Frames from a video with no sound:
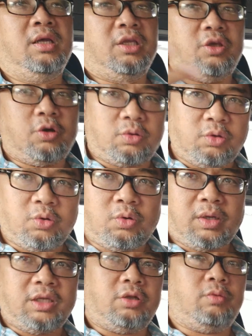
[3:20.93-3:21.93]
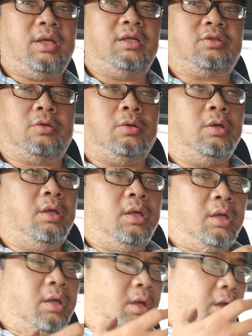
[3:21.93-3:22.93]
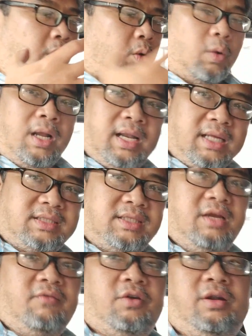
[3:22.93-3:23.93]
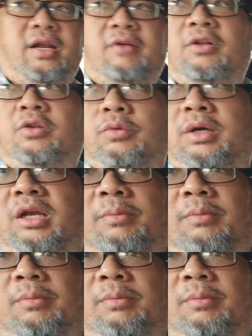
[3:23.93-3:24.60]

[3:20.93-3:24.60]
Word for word: you got to know what you're doing so one less thing for the driver to worry